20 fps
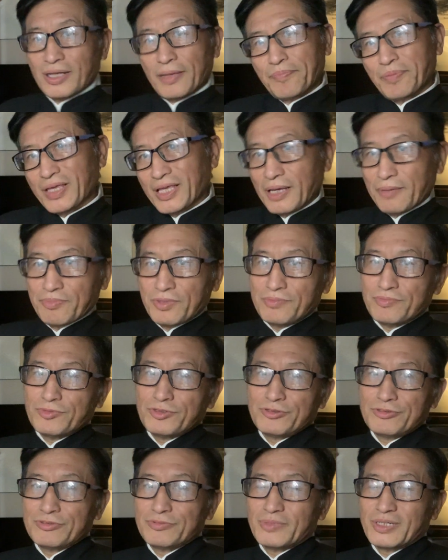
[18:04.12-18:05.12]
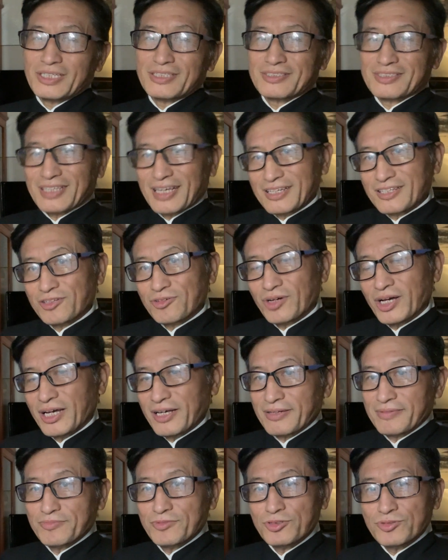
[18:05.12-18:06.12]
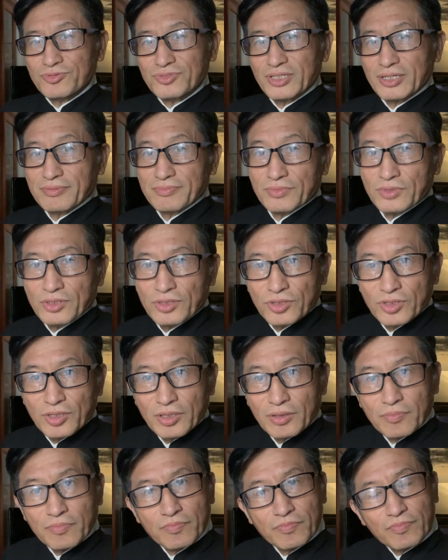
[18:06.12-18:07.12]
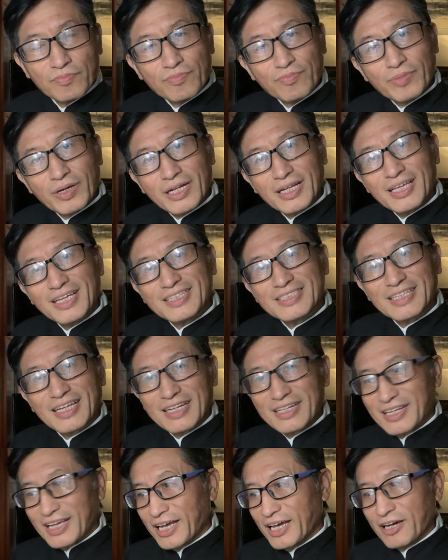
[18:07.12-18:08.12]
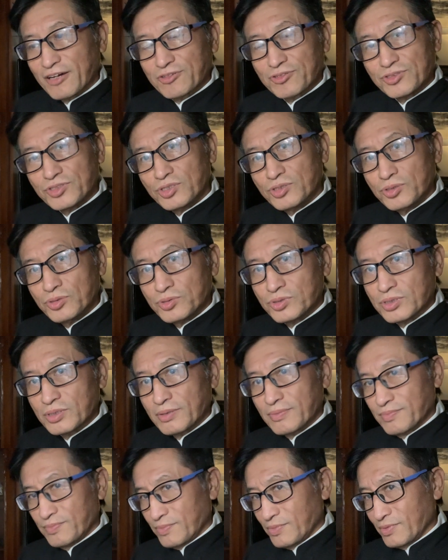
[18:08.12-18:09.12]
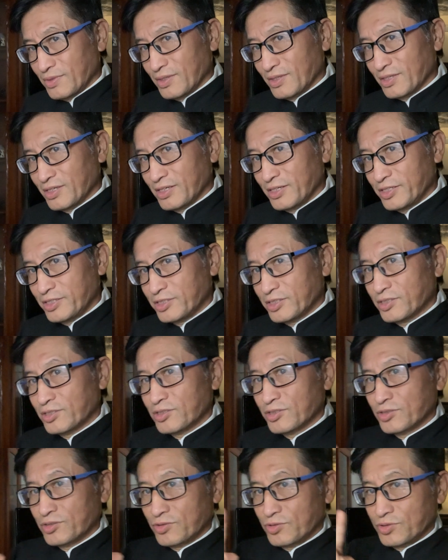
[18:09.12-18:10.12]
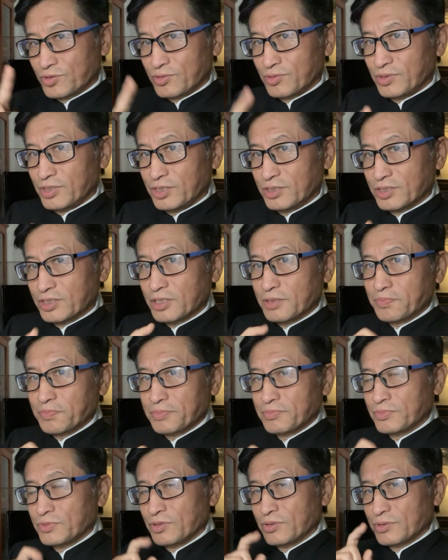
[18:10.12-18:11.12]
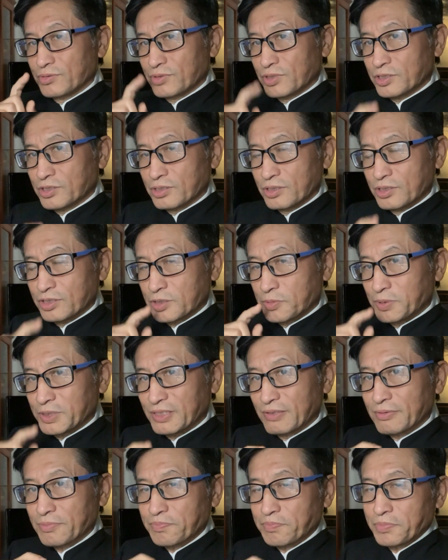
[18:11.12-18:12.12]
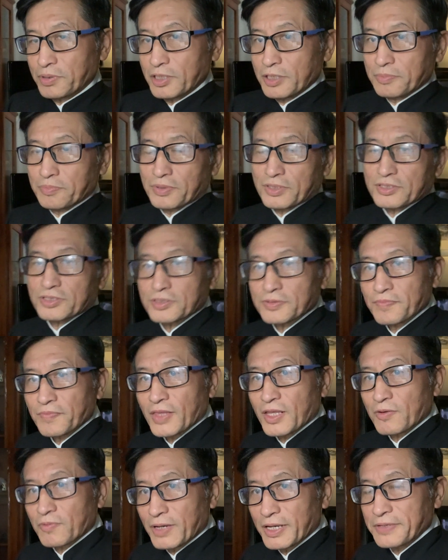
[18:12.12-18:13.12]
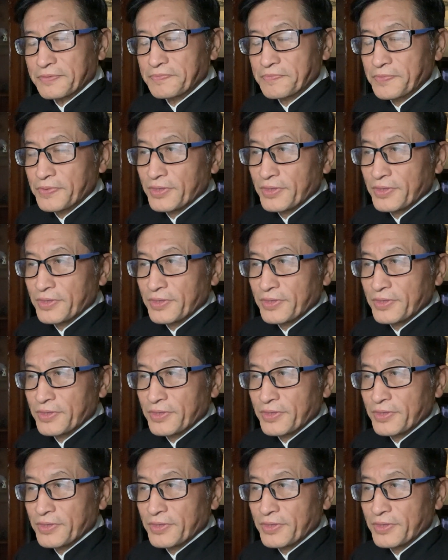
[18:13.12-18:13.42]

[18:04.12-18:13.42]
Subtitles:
I pick up the movements, I know how to move them, but exactly how to use them to this, this specific purpose, right?